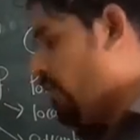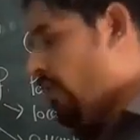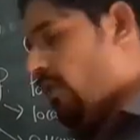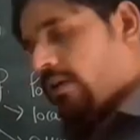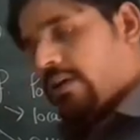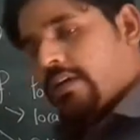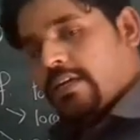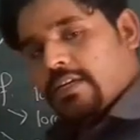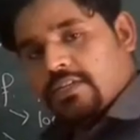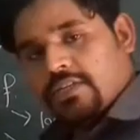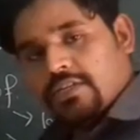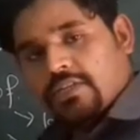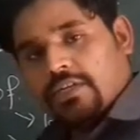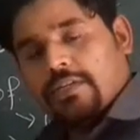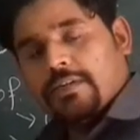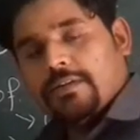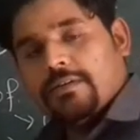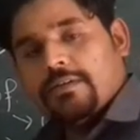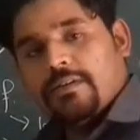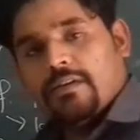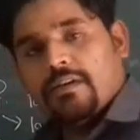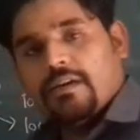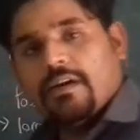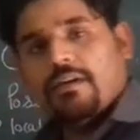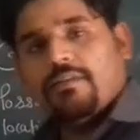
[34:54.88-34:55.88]

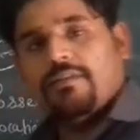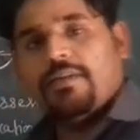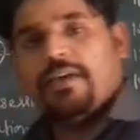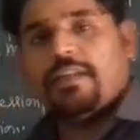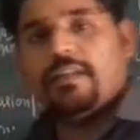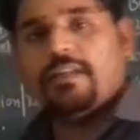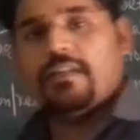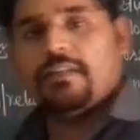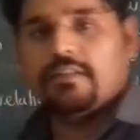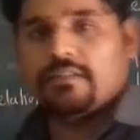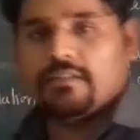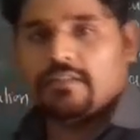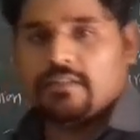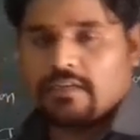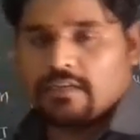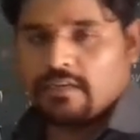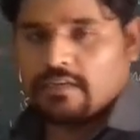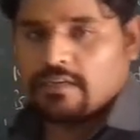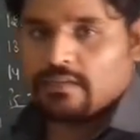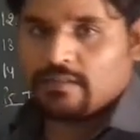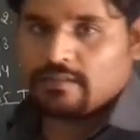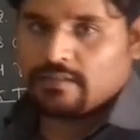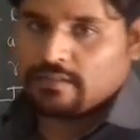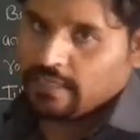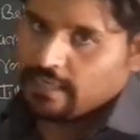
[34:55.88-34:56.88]
location when
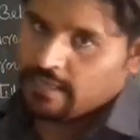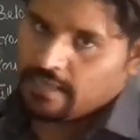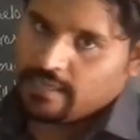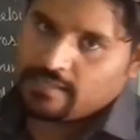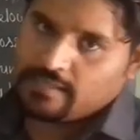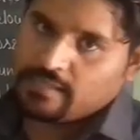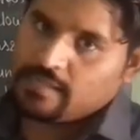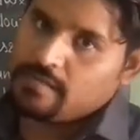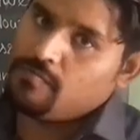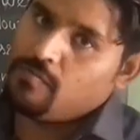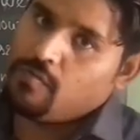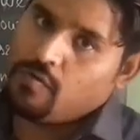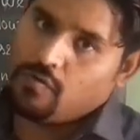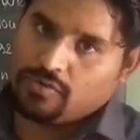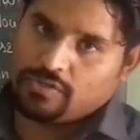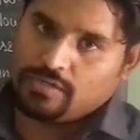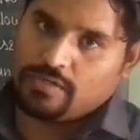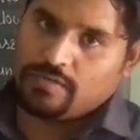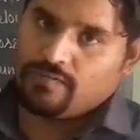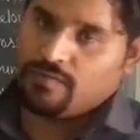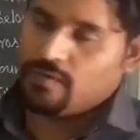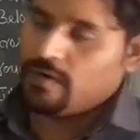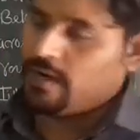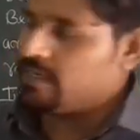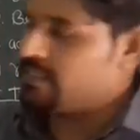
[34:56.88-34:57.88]
the thing is in
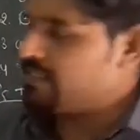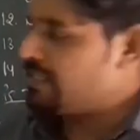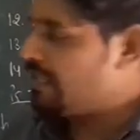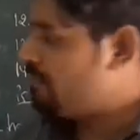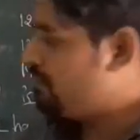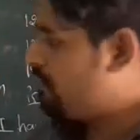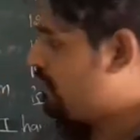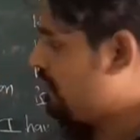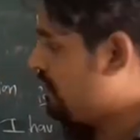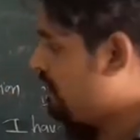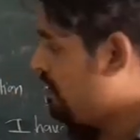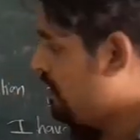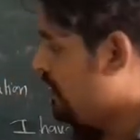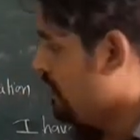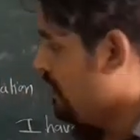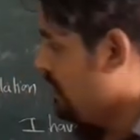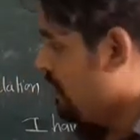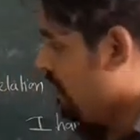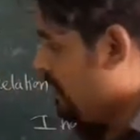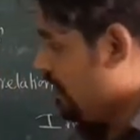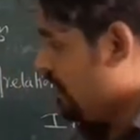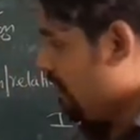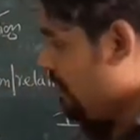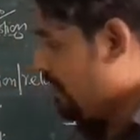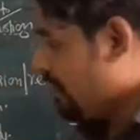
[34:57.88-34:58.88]
motion. For example,
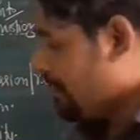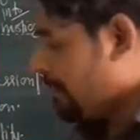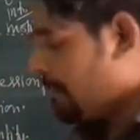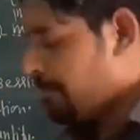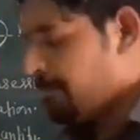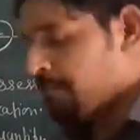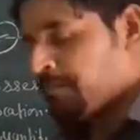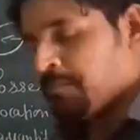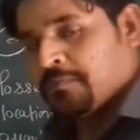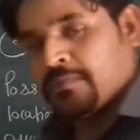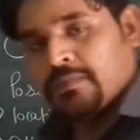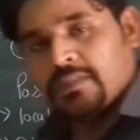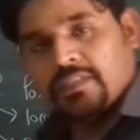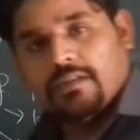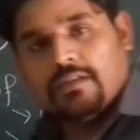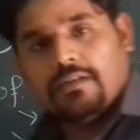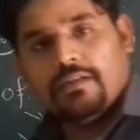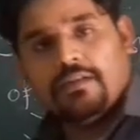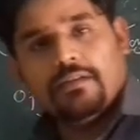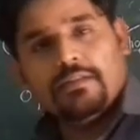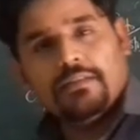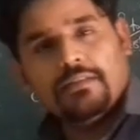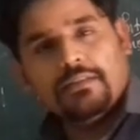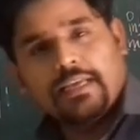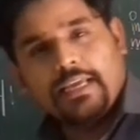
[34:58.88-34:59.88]

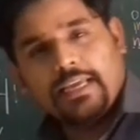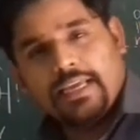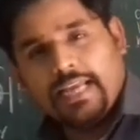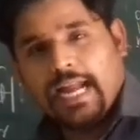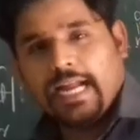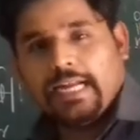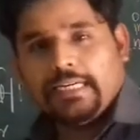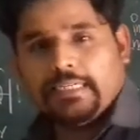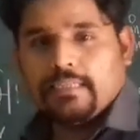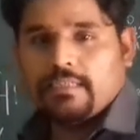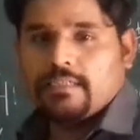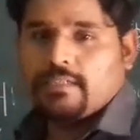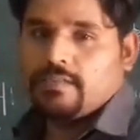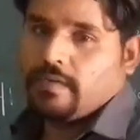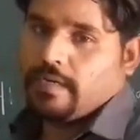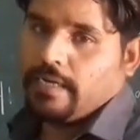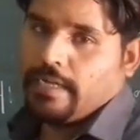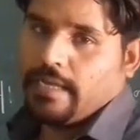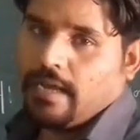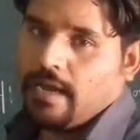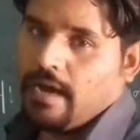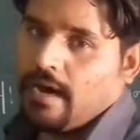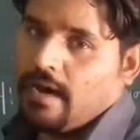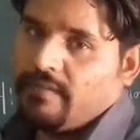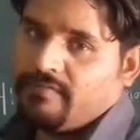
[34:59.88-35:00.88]
the cat is
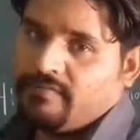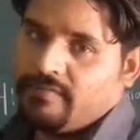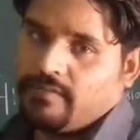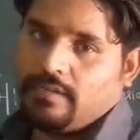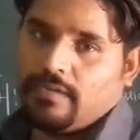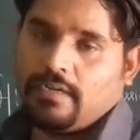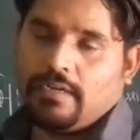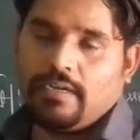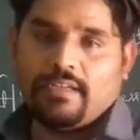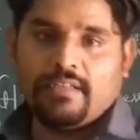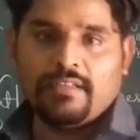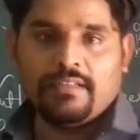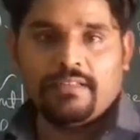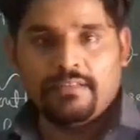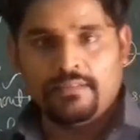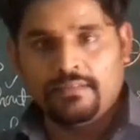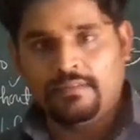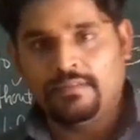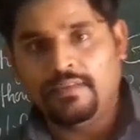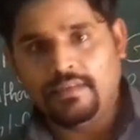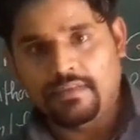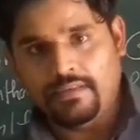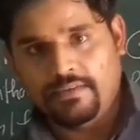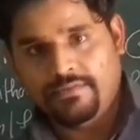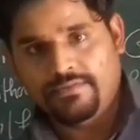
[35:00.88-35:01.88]
running after a
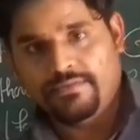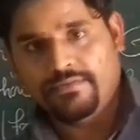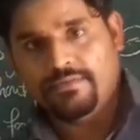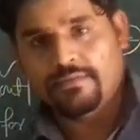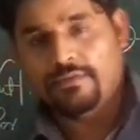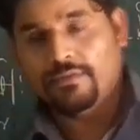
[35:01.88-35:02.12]
thief.